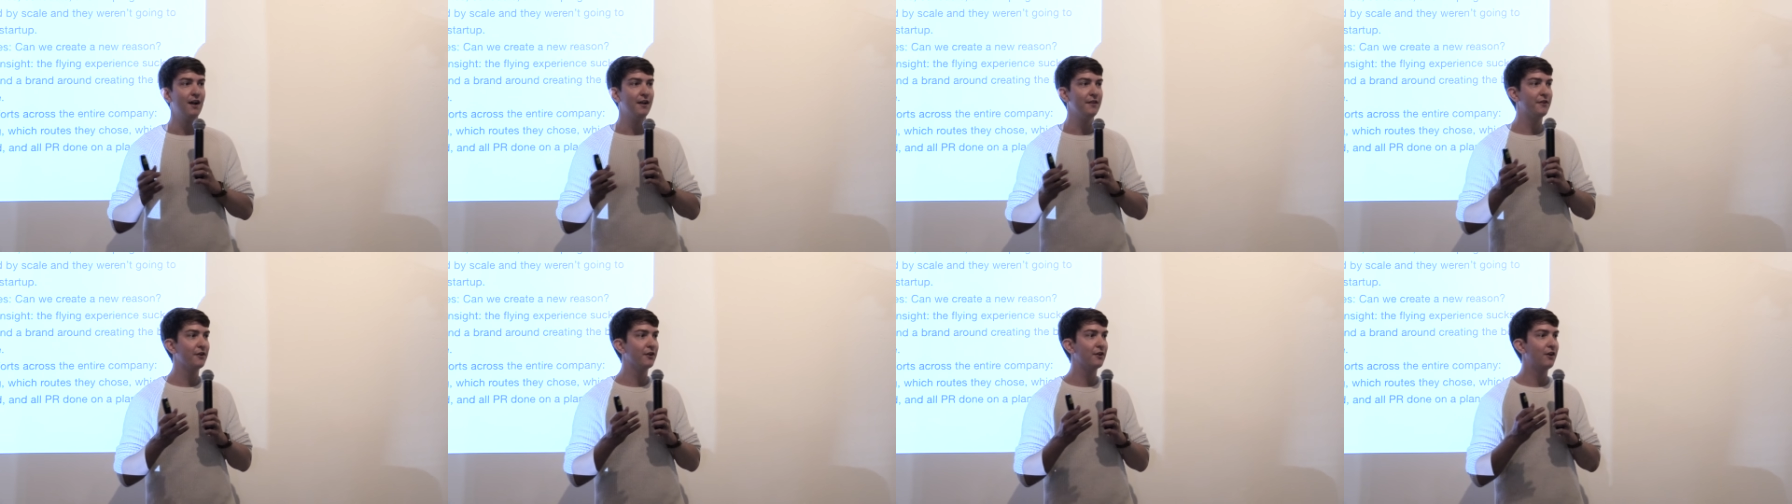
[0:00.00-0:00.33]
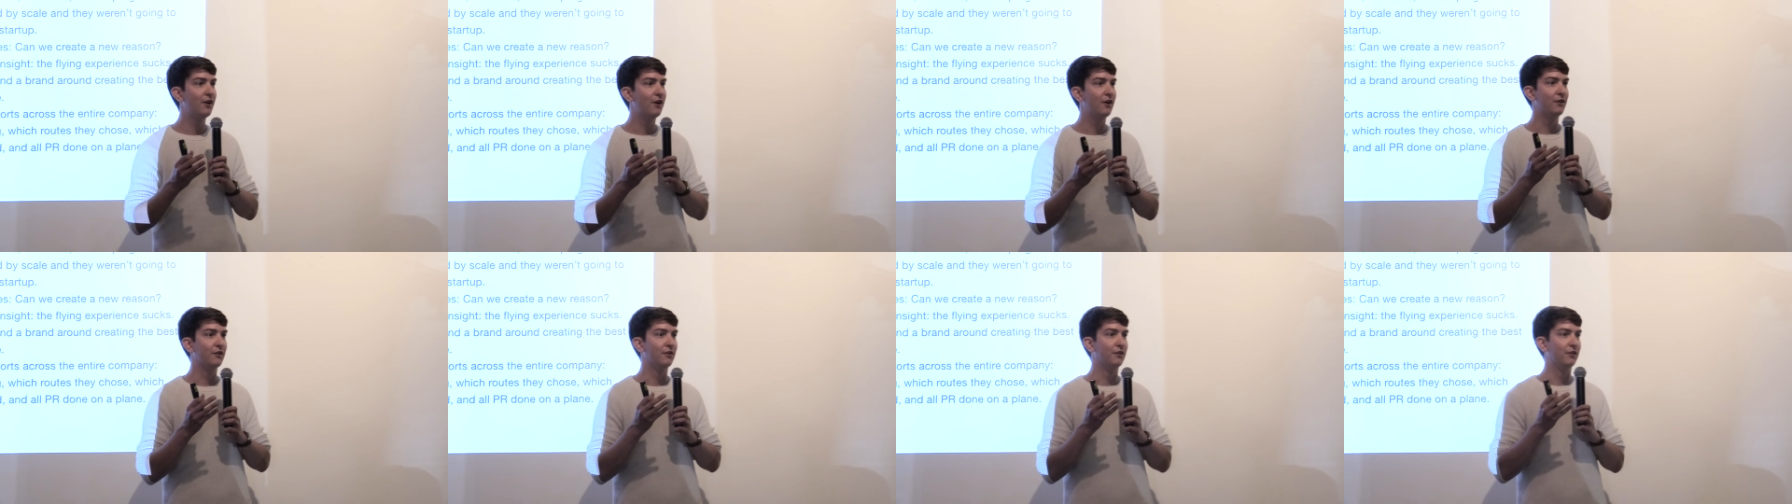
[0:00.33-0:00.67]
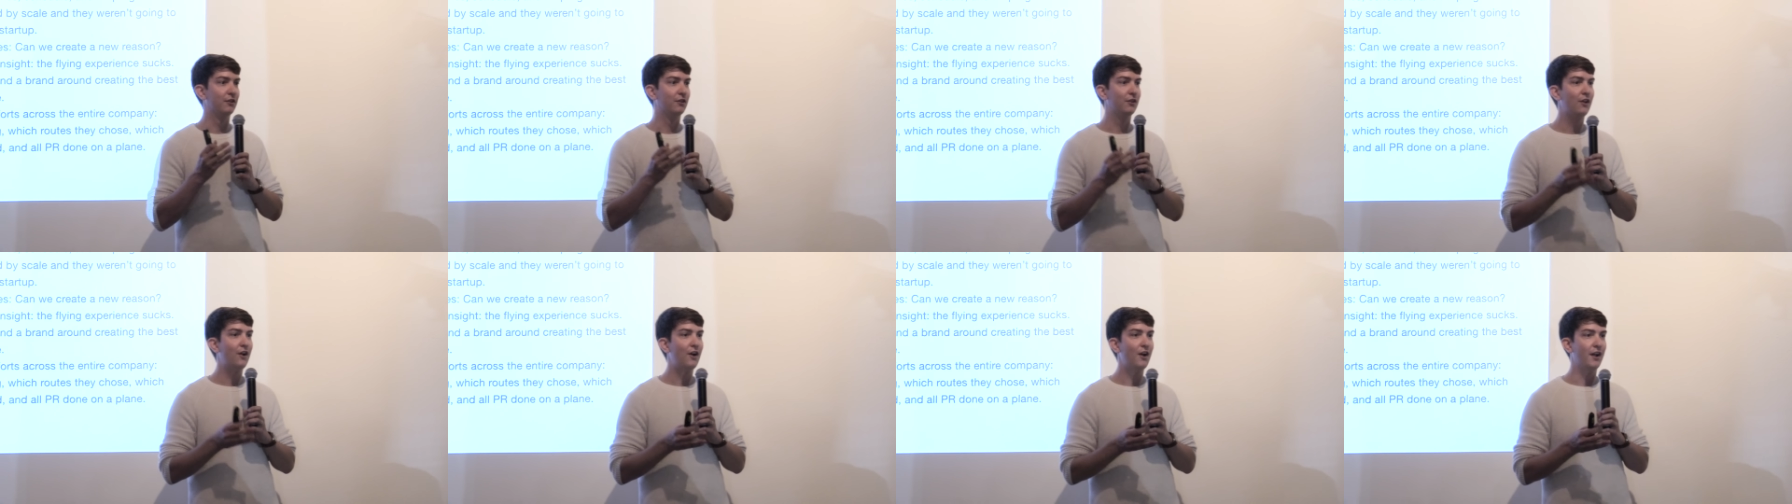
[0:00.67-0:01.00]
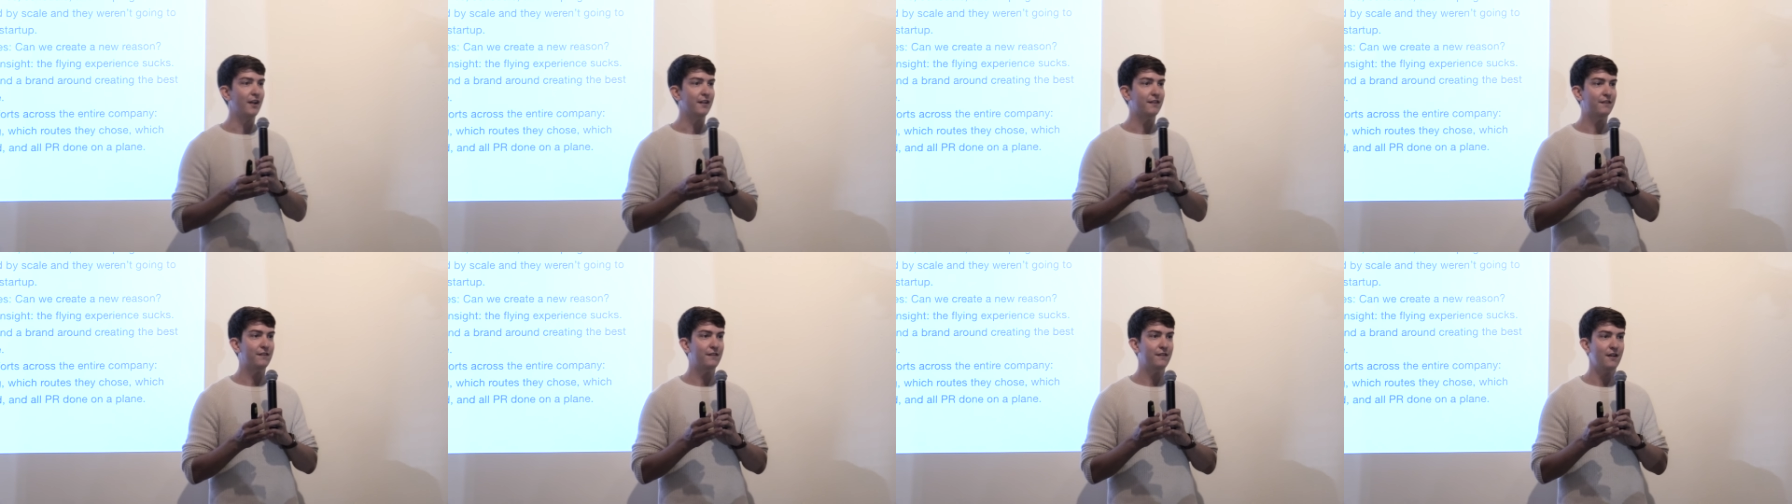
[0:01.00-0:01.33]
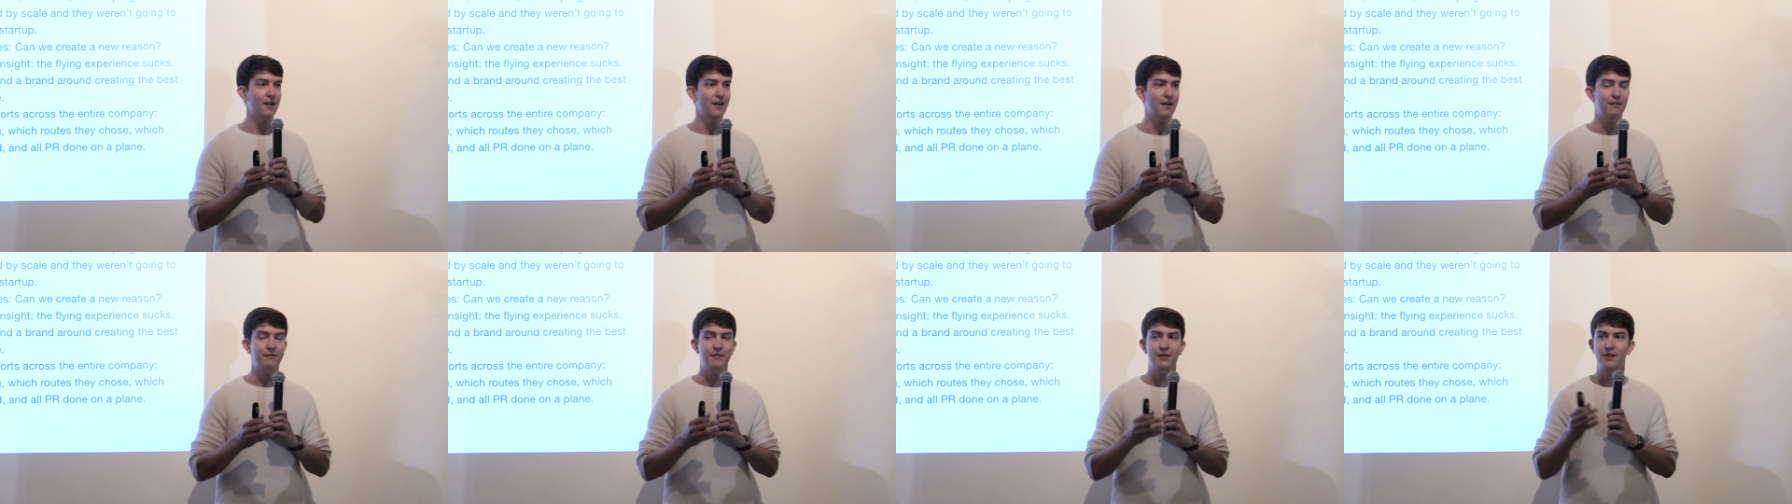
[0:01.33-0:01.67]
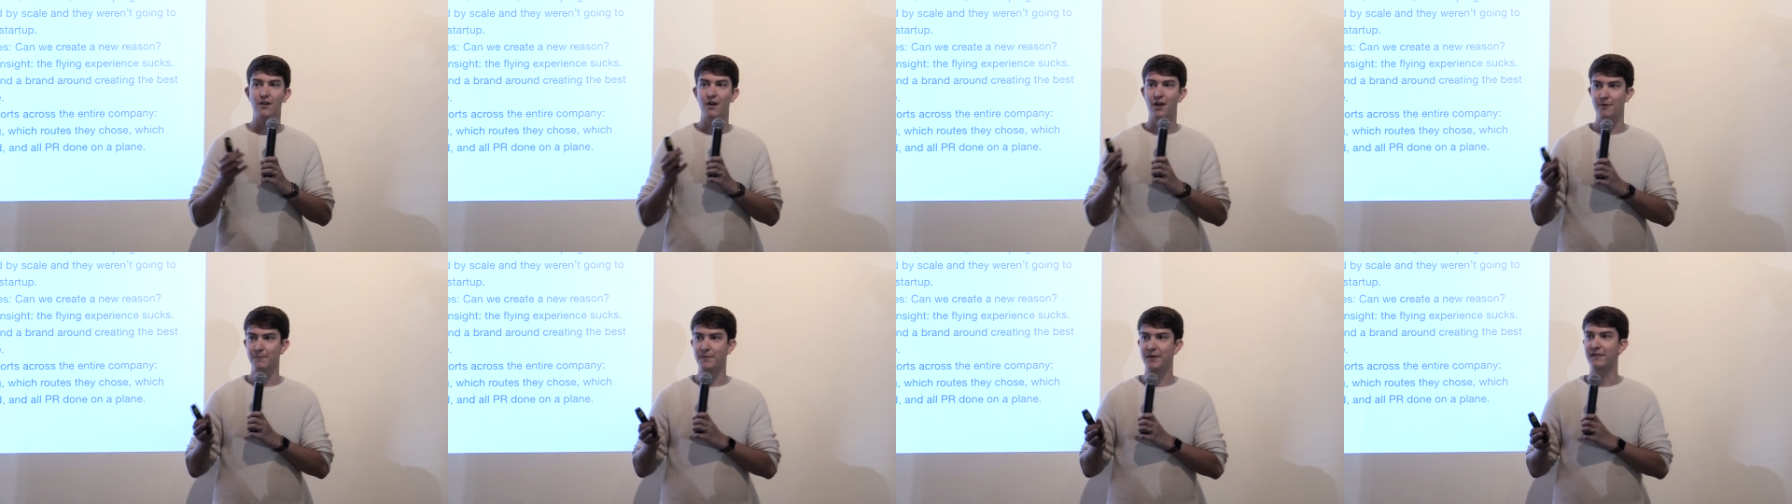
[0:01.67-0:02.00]
There are lots of
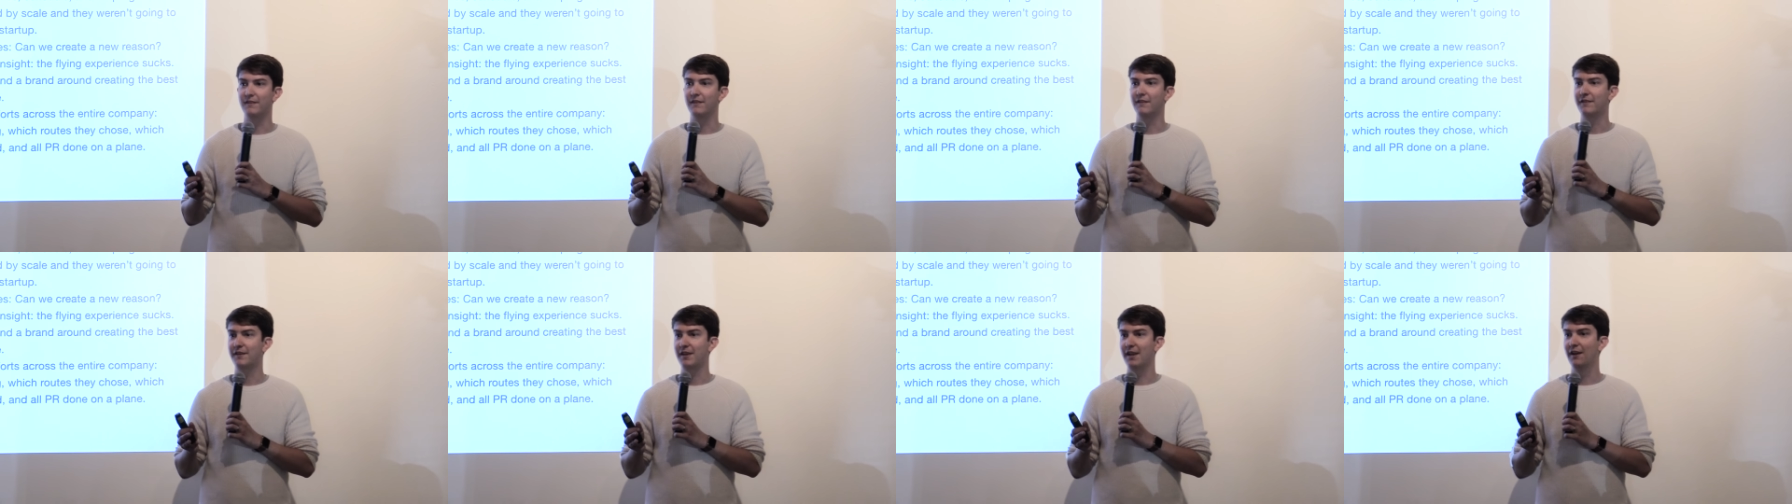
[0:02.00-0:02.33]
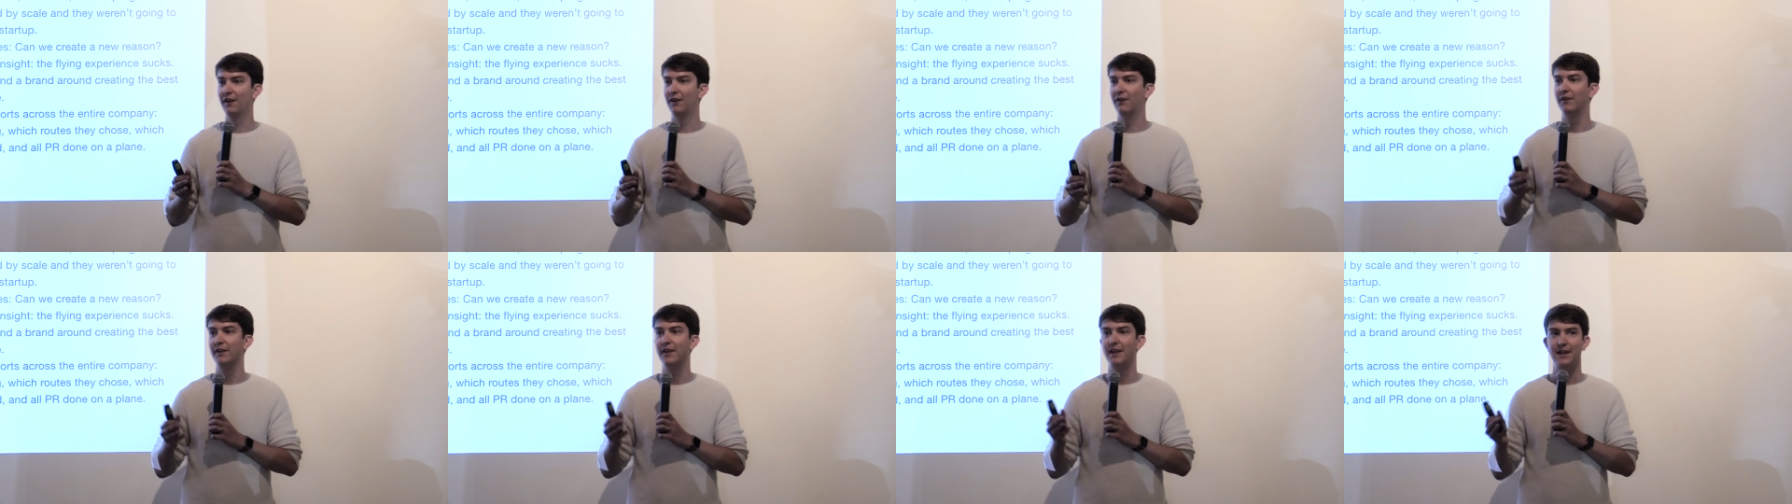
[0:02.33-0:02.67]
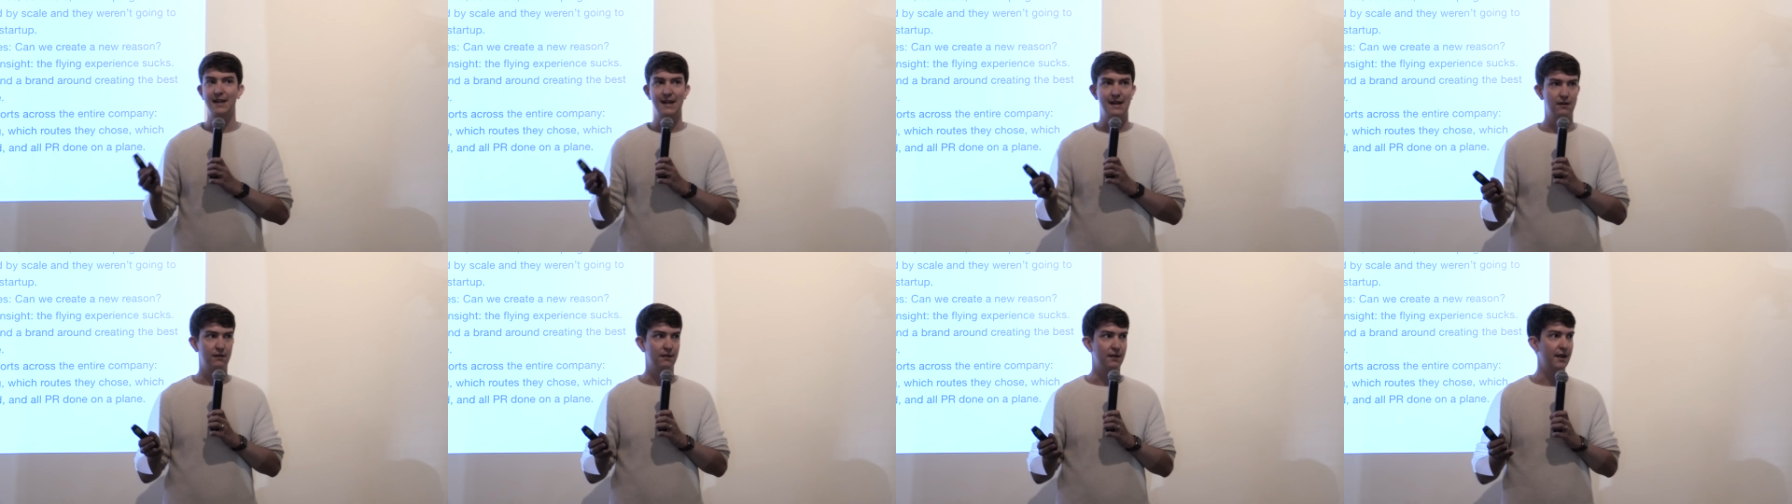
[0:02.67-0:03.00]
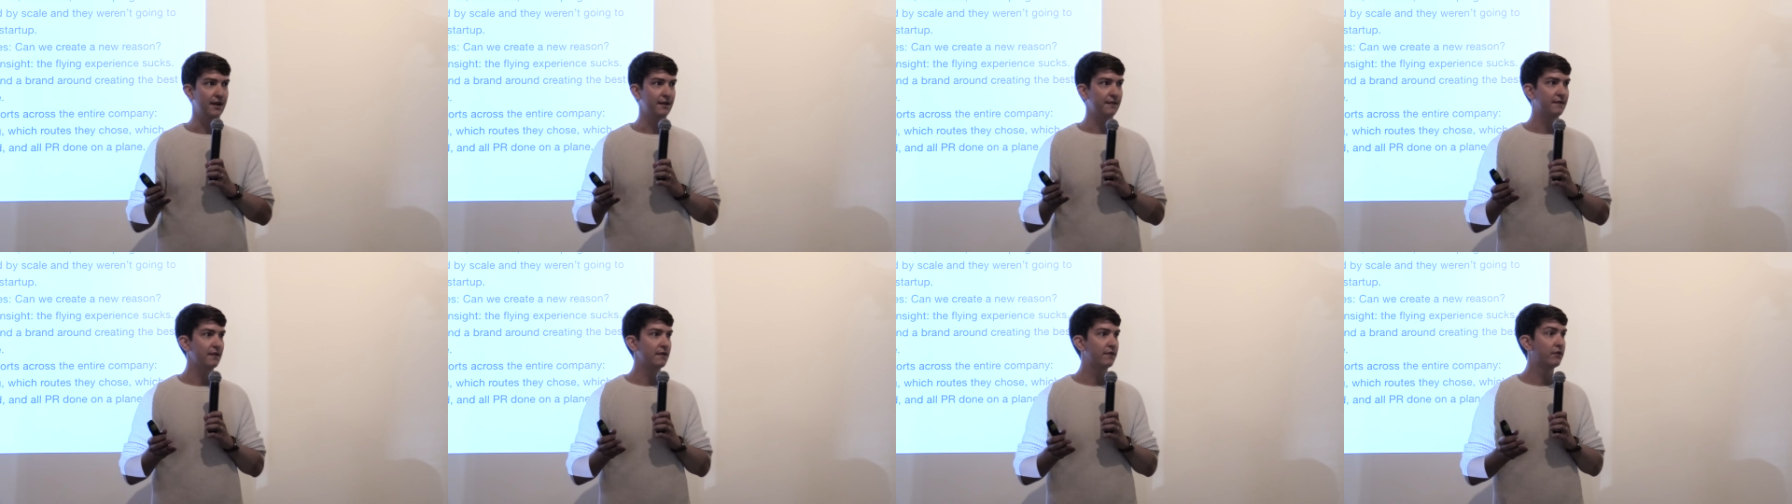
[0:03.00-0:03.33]
economies of scale in airlines.